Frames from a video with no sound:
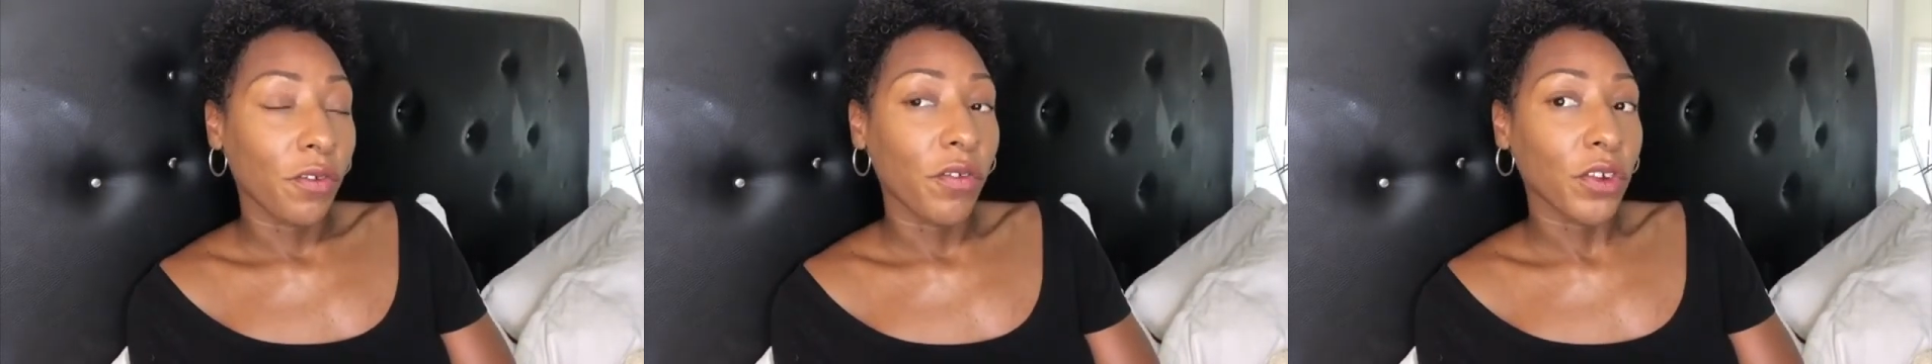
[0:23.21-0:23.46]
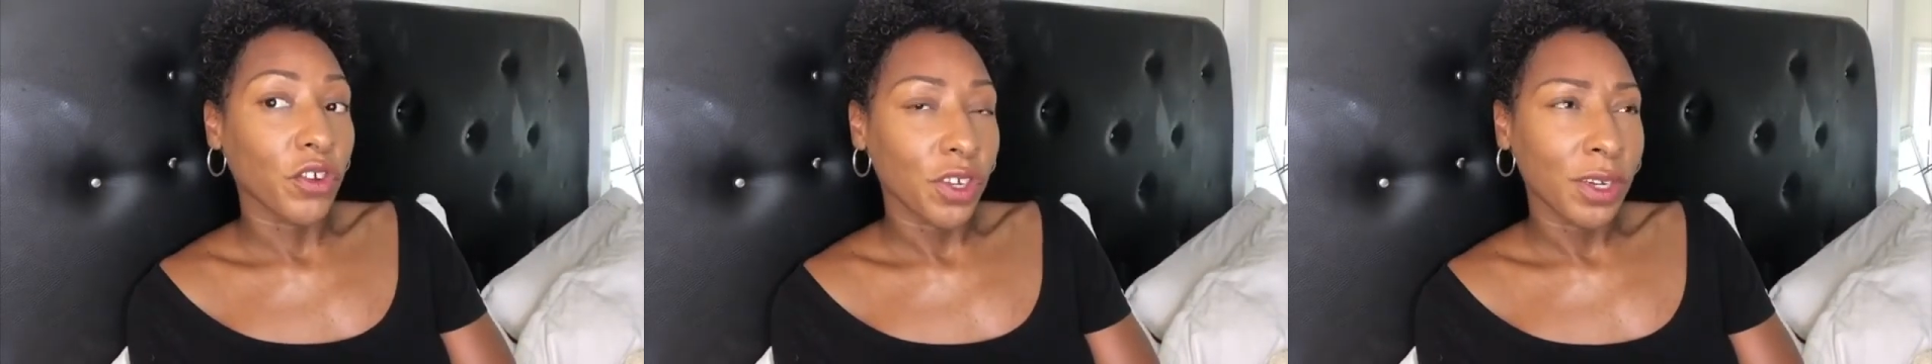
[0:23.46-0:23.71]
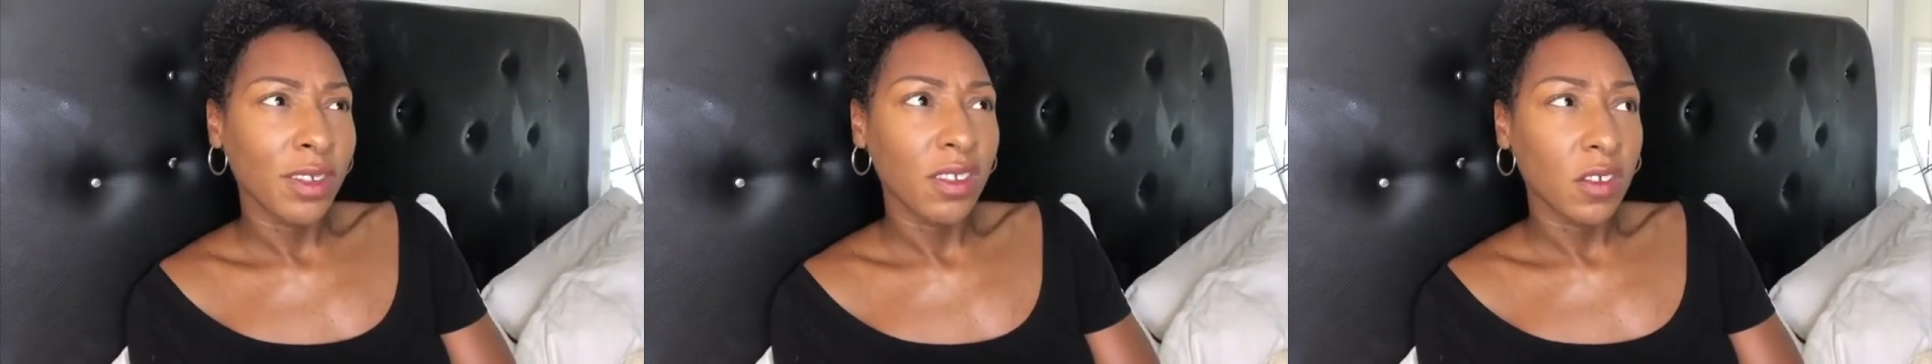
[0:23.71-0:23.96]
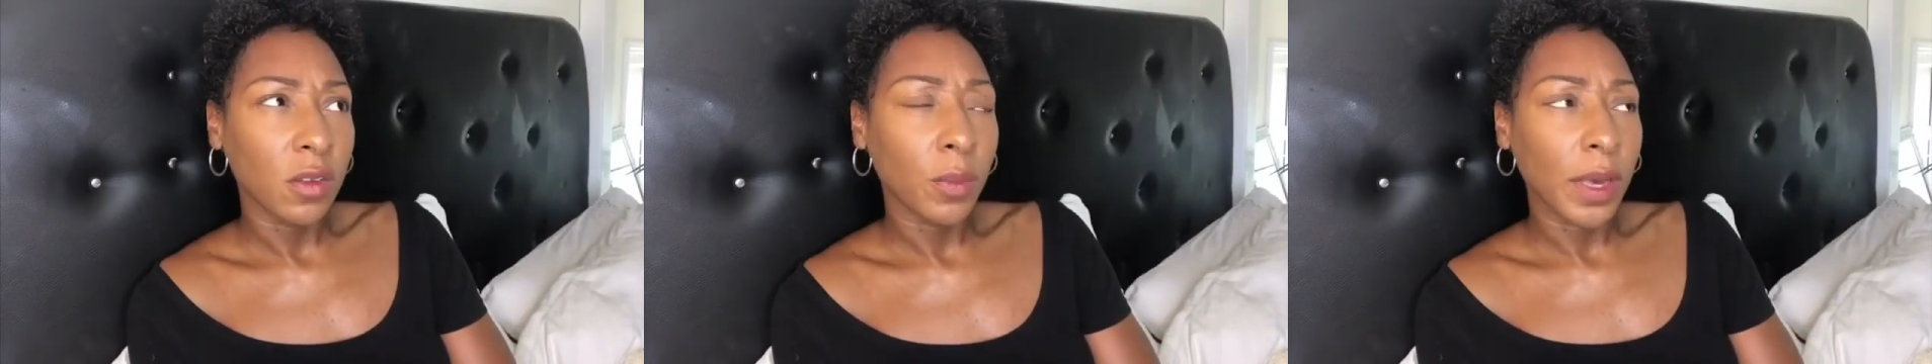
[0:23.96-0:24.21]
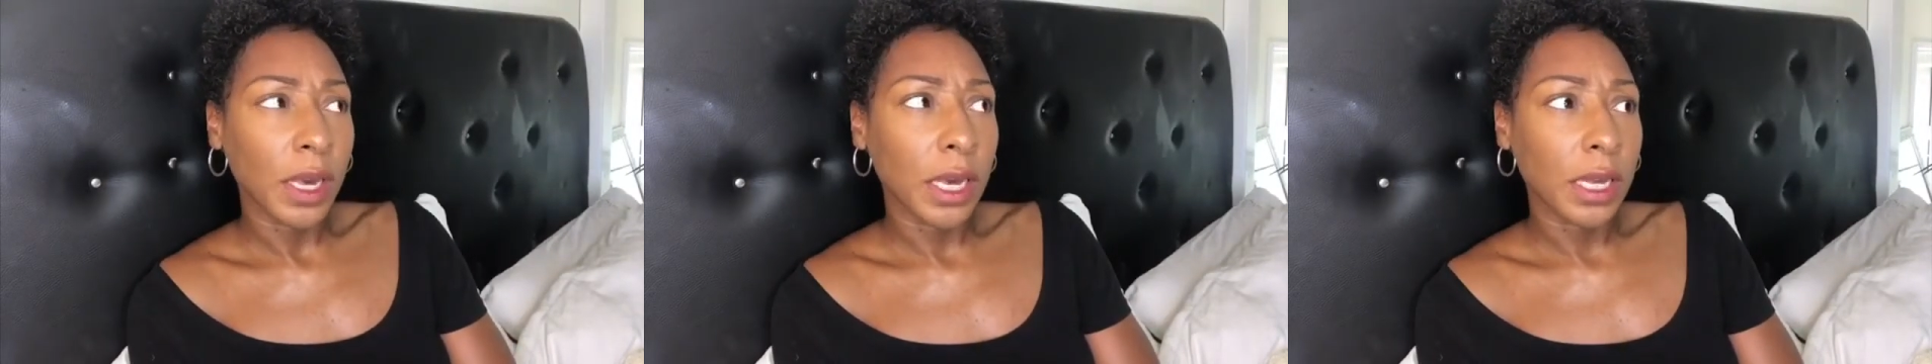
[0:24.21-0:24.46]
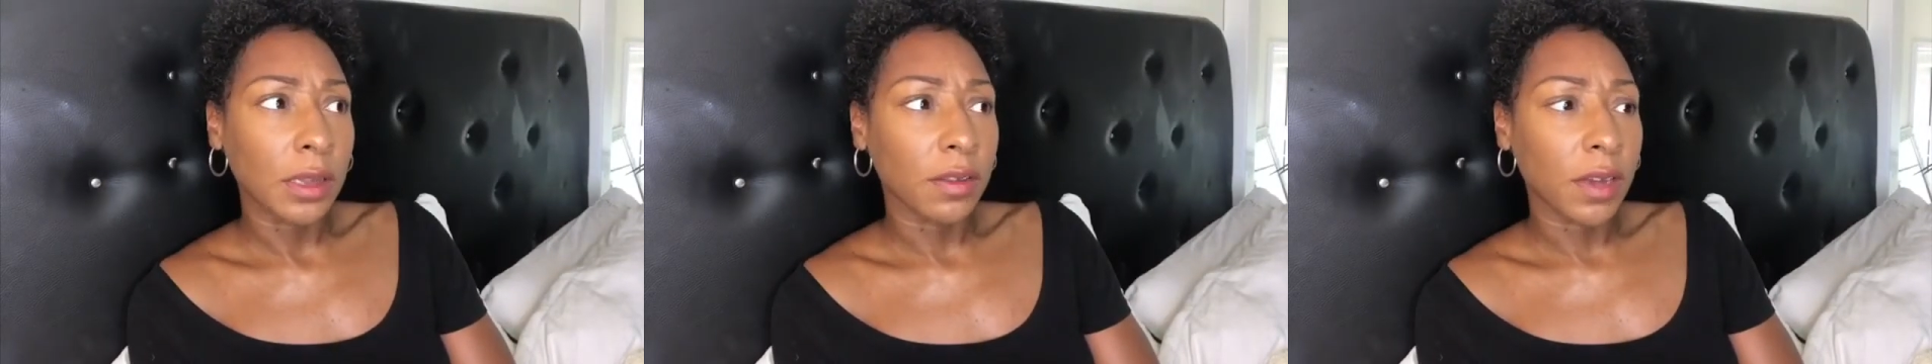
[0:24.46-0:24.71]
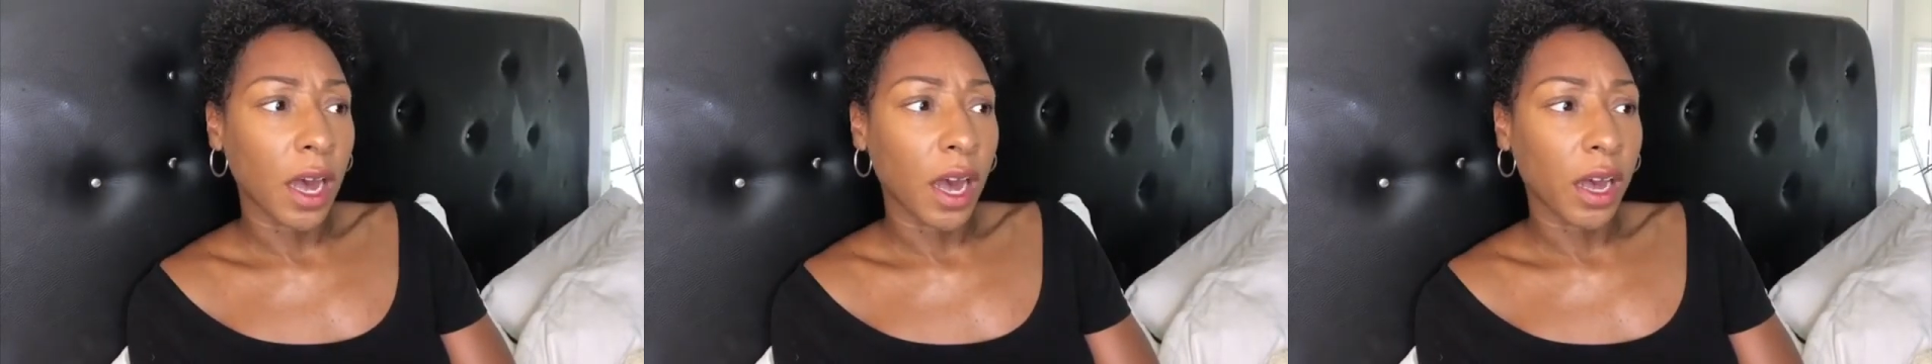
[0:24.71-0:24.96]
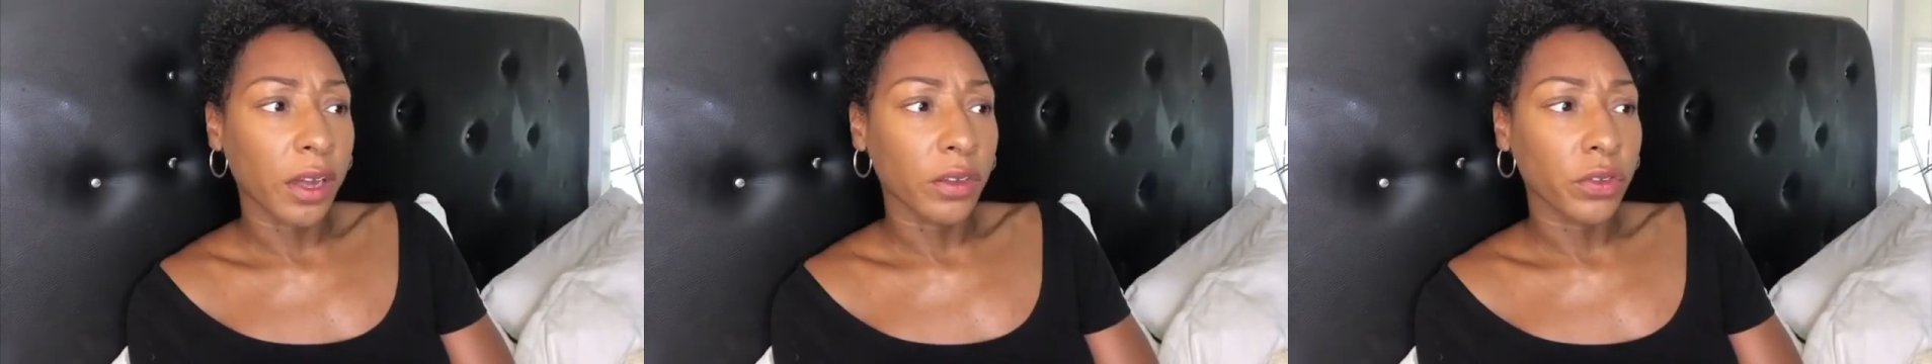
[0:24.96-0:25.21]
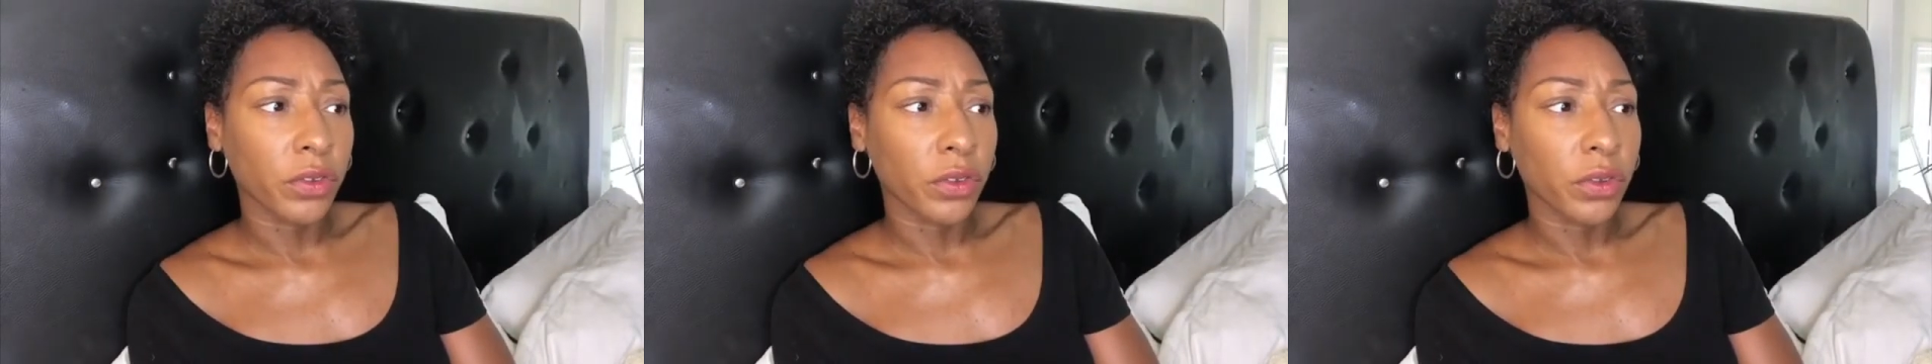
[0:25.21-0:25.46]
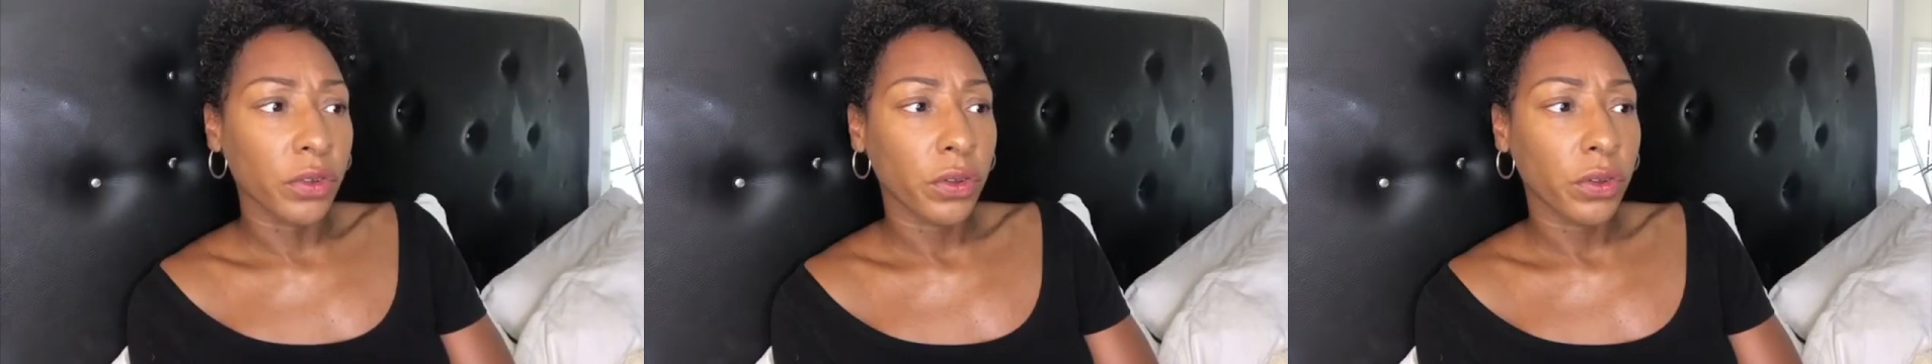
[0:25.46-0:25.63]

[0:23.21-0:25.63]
for she did speak in starts.